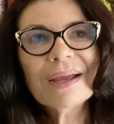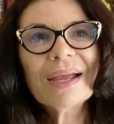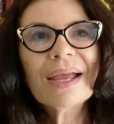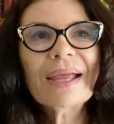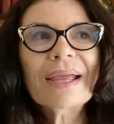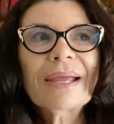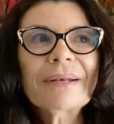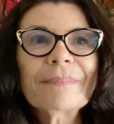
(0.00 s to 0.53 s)

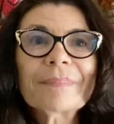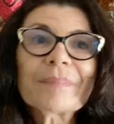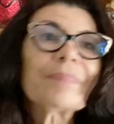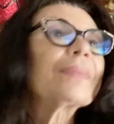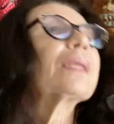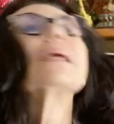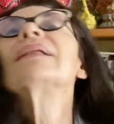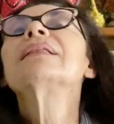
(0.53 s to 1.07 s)
And
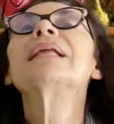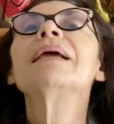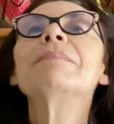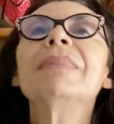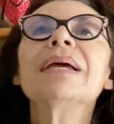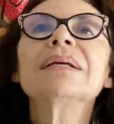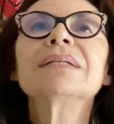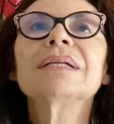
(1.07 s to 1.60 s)
they
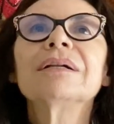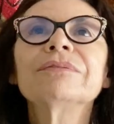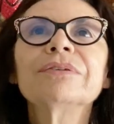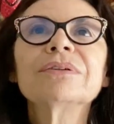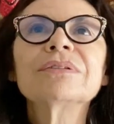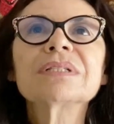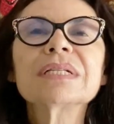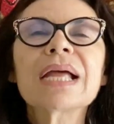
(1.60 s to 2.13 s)
make cell
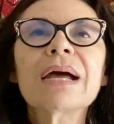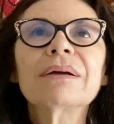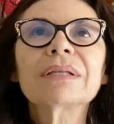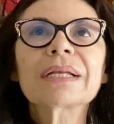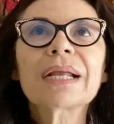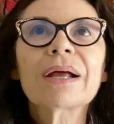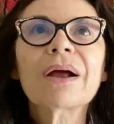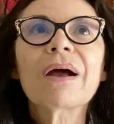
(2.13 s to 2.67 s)
phones now
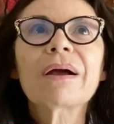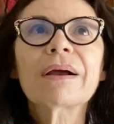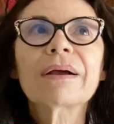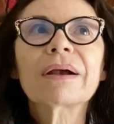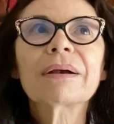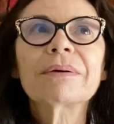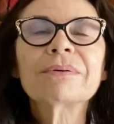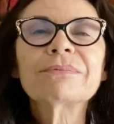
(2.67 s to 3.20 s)
that
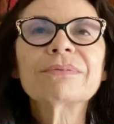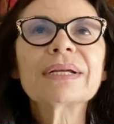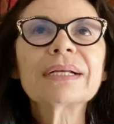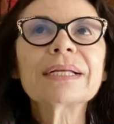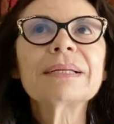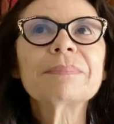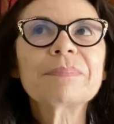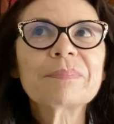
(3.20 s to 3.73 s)
are
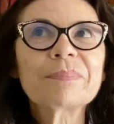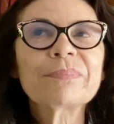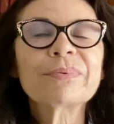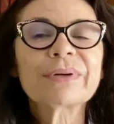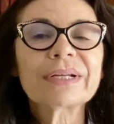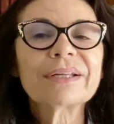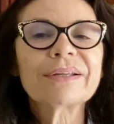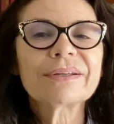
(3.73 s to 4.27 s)
really
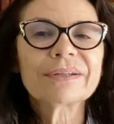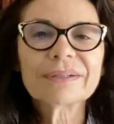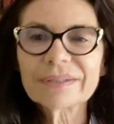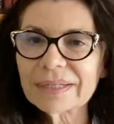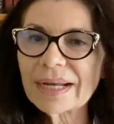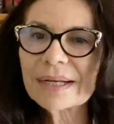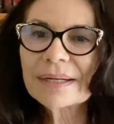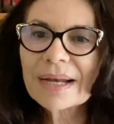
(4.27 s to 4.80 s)
pretty good
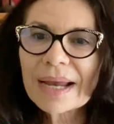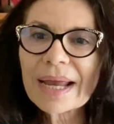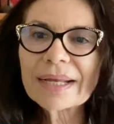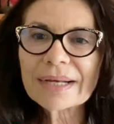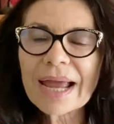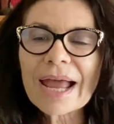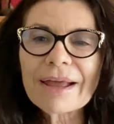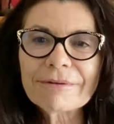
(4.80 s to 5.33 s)

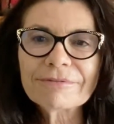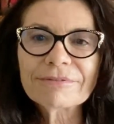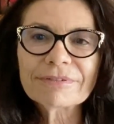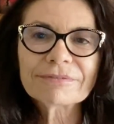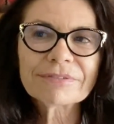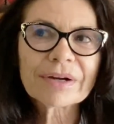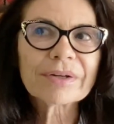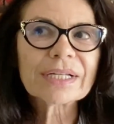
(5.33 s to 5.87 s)
and have
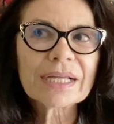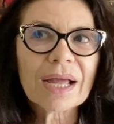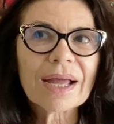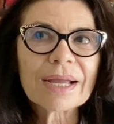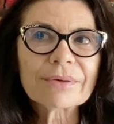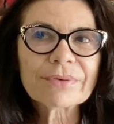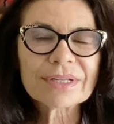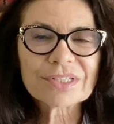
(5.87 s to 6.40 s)
fairly
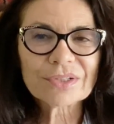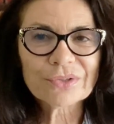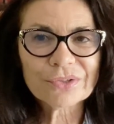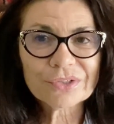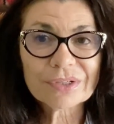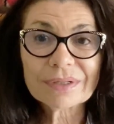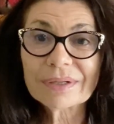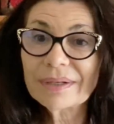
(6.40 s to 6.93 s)
high
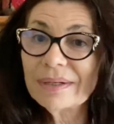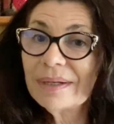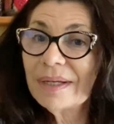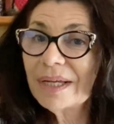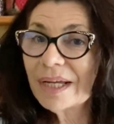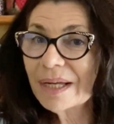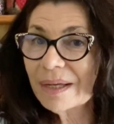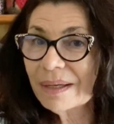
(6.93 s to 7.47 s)
resolution
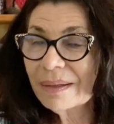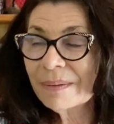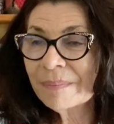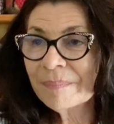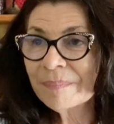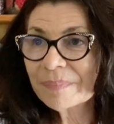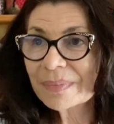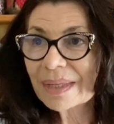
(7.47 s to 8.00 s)

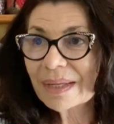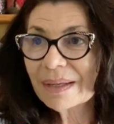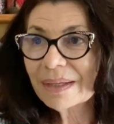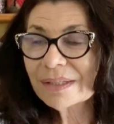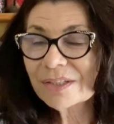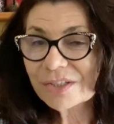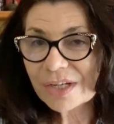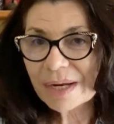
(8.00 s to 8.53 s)

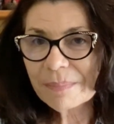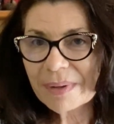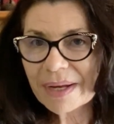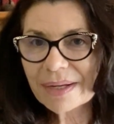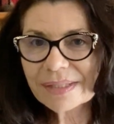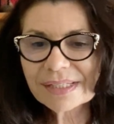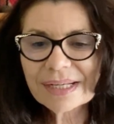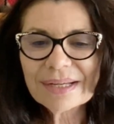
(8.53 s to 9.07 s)

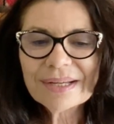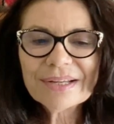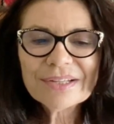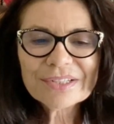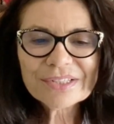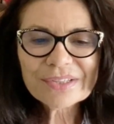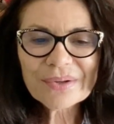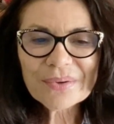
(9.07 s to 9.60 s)
JPEGs.
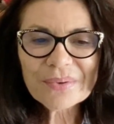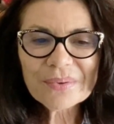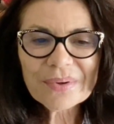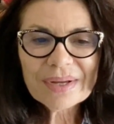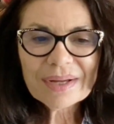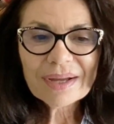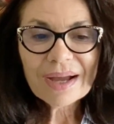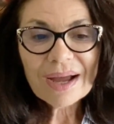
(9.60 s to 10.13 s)
So
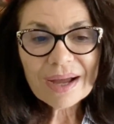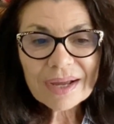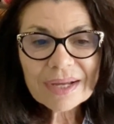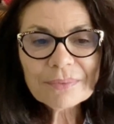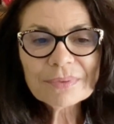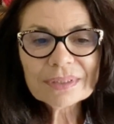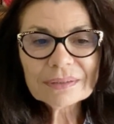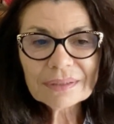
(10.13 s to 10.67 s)
I
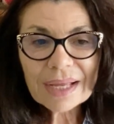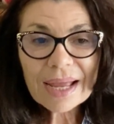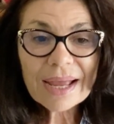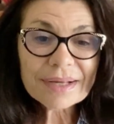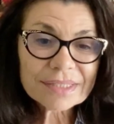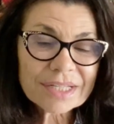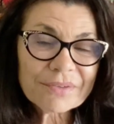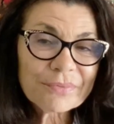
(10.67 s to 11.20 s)
will
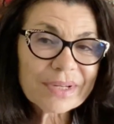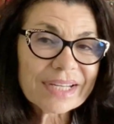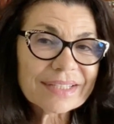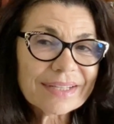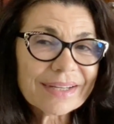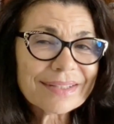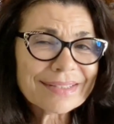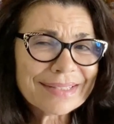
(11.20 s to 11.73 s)
ask if we can
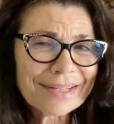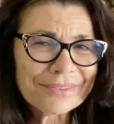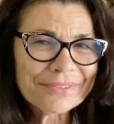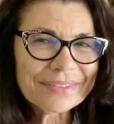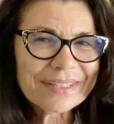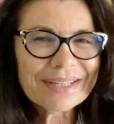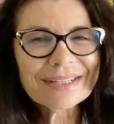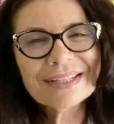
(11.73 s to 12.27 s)
take a
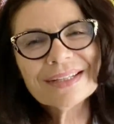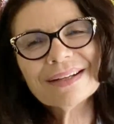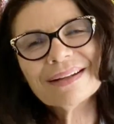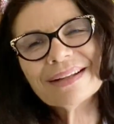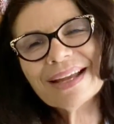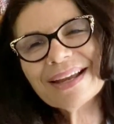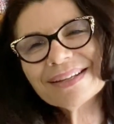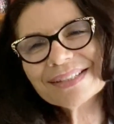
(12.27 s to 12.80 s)
selfie, and then
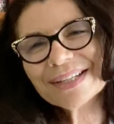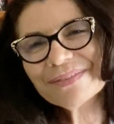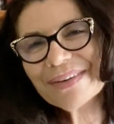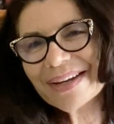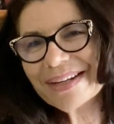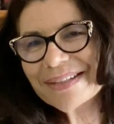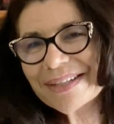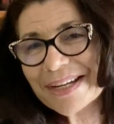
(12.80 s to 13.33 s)
I'll ask if I
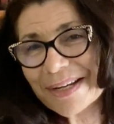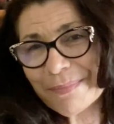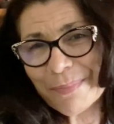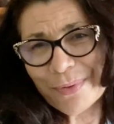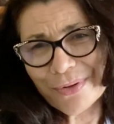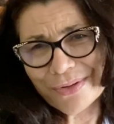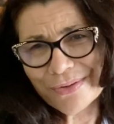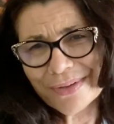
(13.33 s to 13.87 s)
can take a
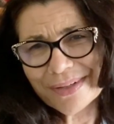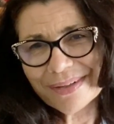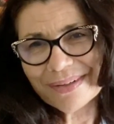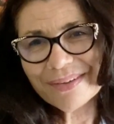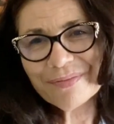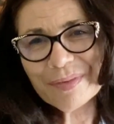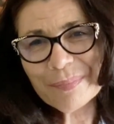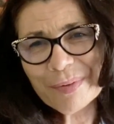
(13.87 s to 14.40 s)
portrait
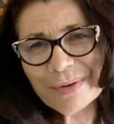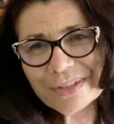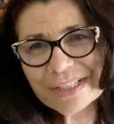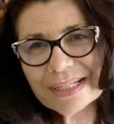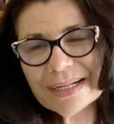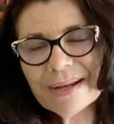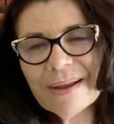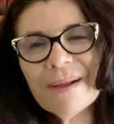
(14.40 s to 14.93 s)
of the
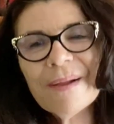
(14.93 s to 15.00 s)
person,